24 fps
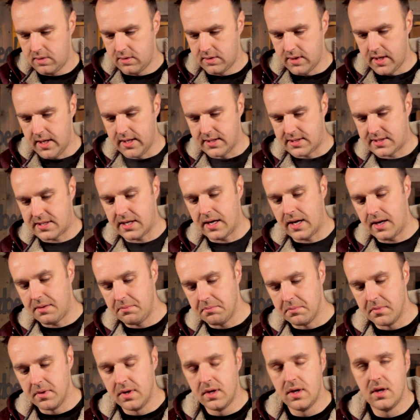next
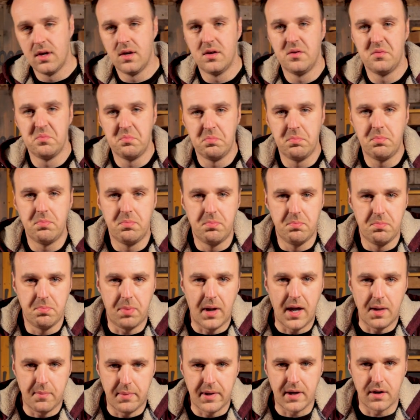time,
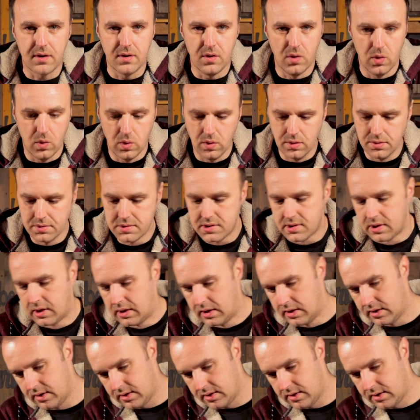buy bigger rolls.